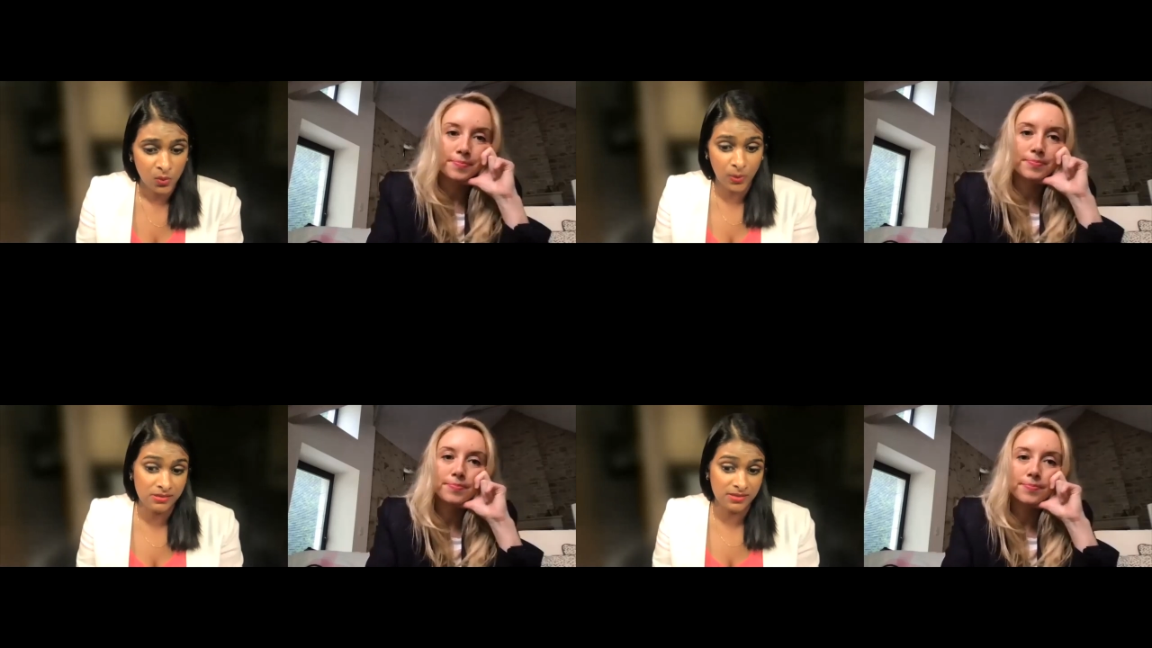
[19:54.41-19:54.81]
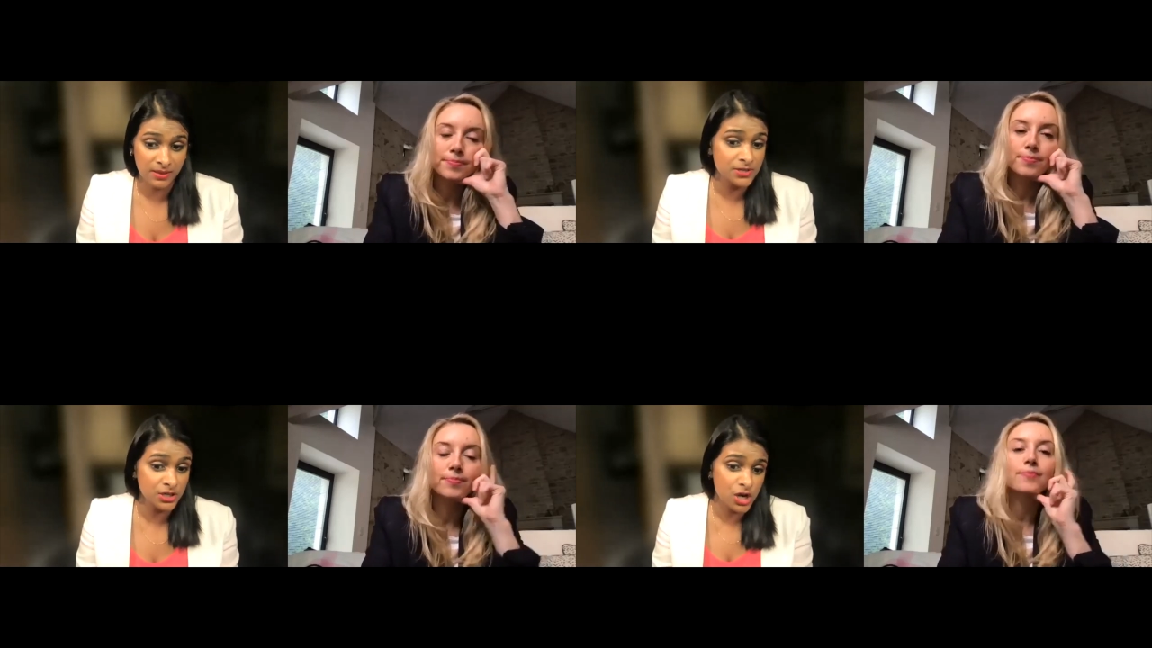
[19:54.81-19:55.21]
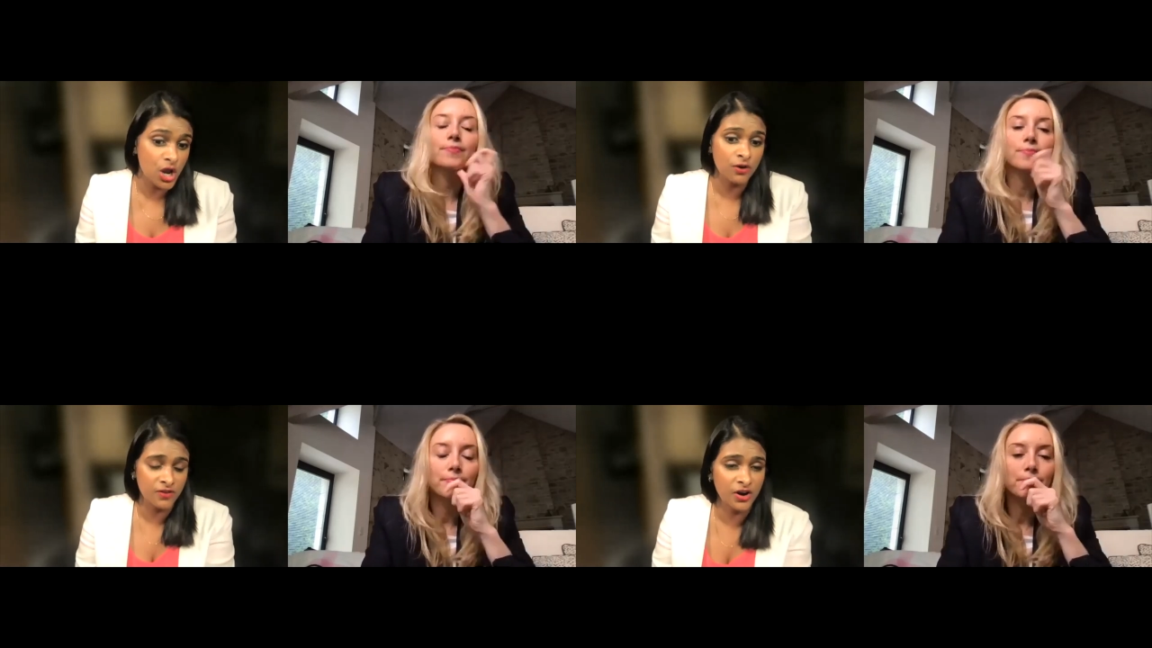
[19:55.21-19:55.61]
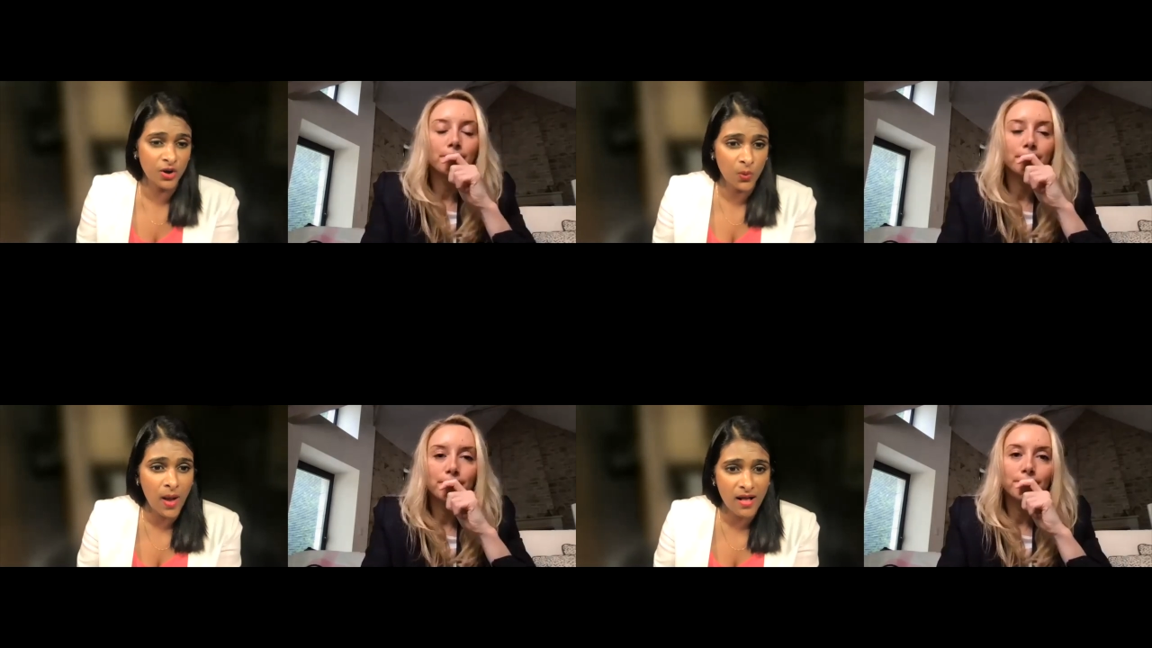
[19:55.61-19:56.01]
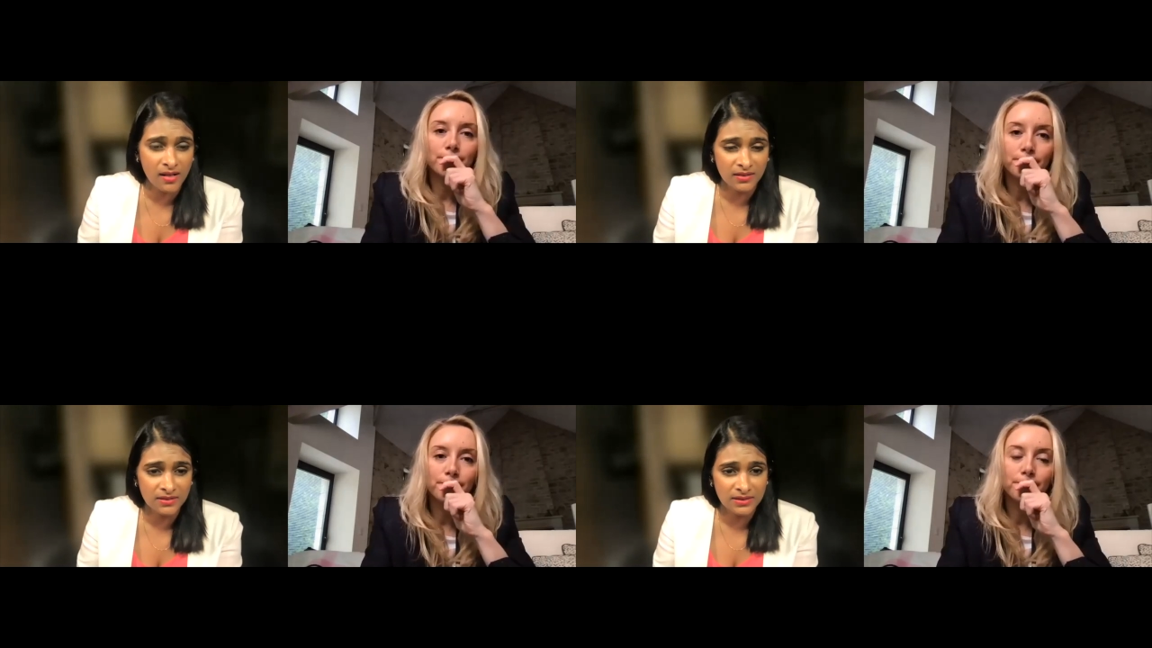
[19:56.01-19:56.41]
Speaker 1: we seem to know very
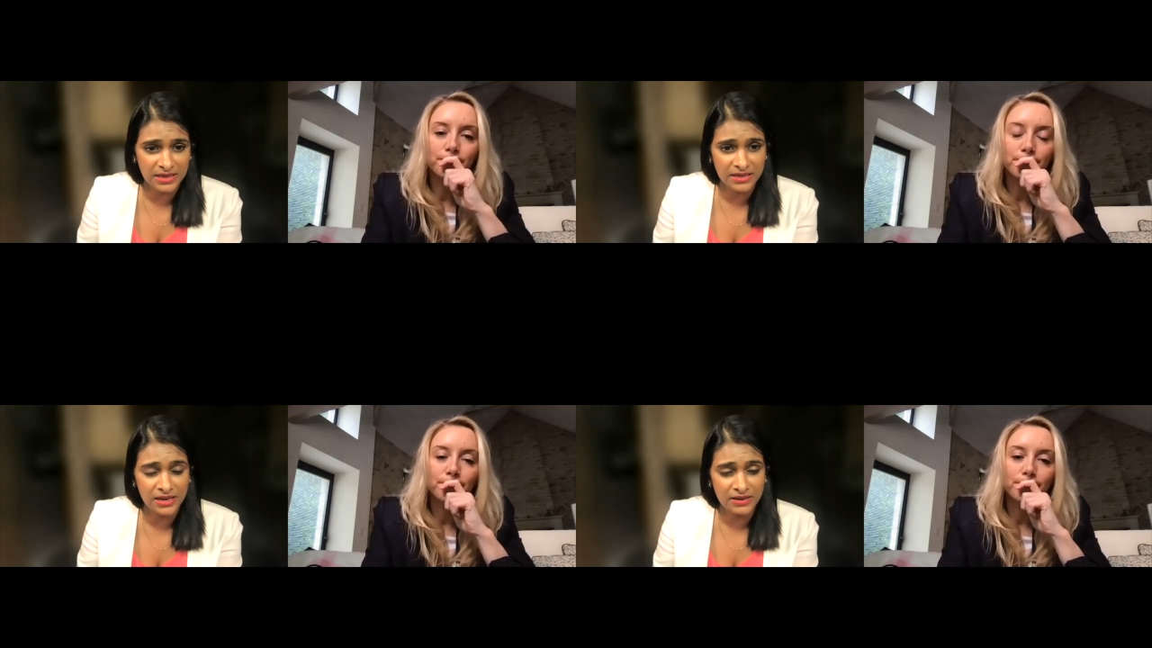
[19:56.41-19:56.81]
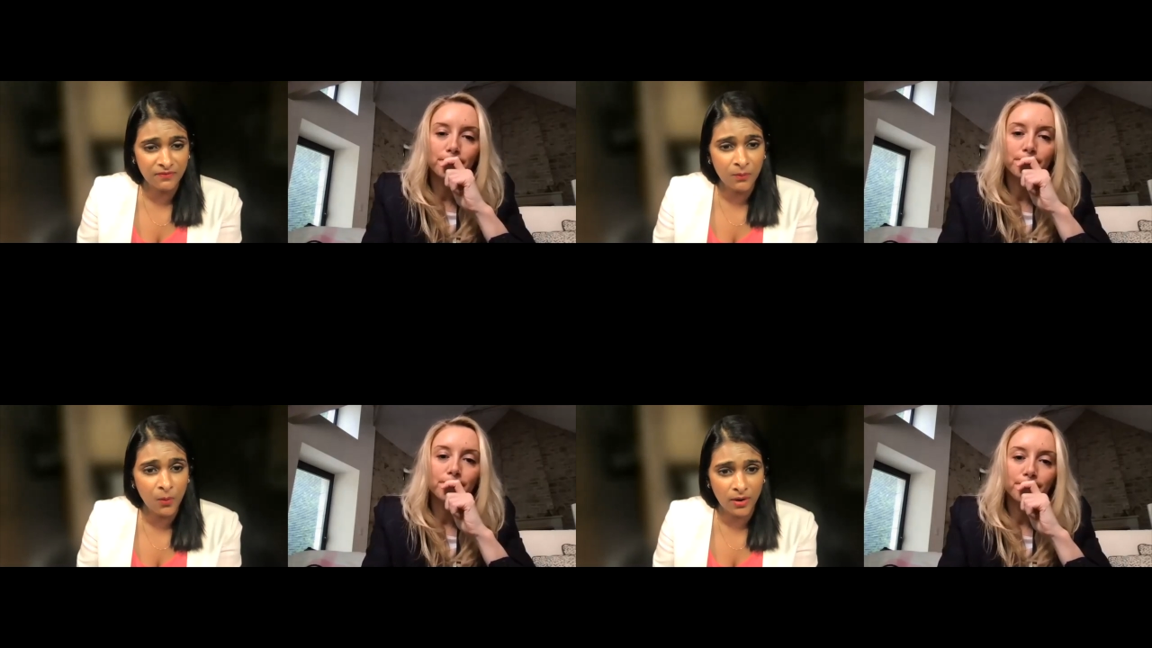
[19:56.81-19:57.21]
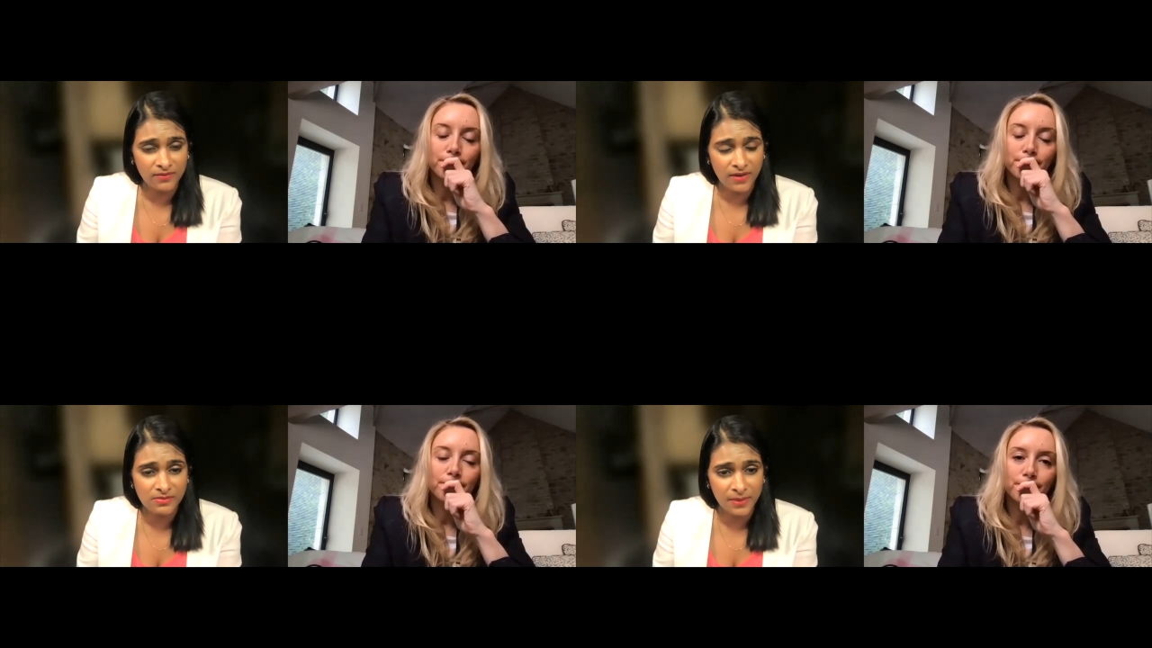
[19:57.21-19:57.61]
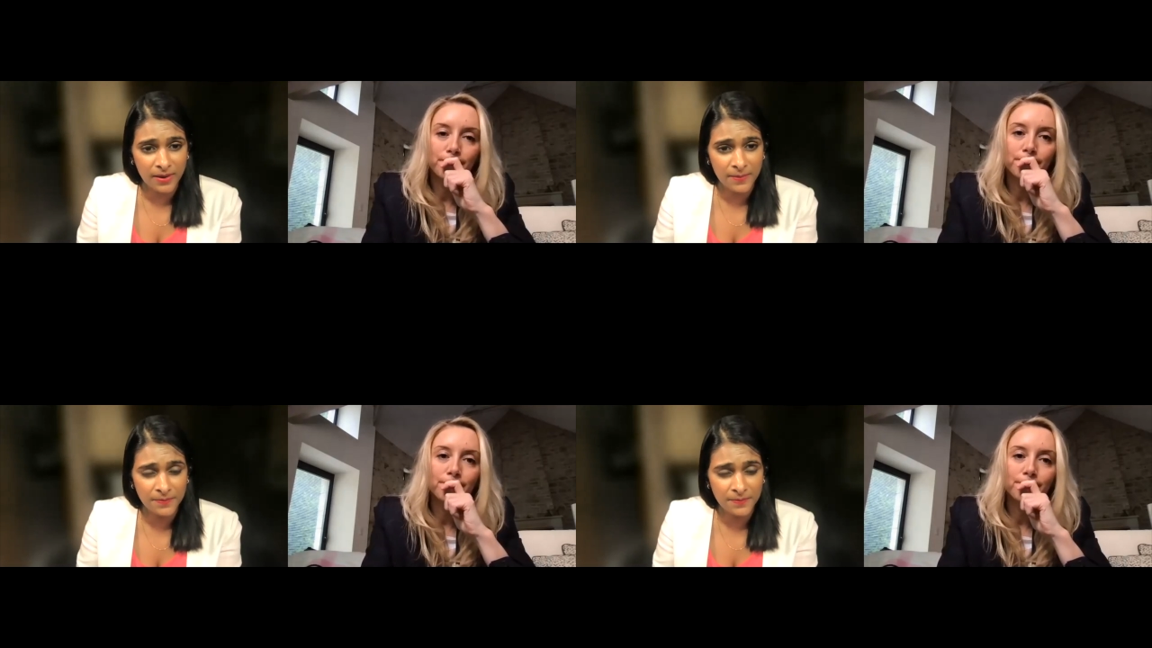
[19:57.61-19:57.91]
well need more investment.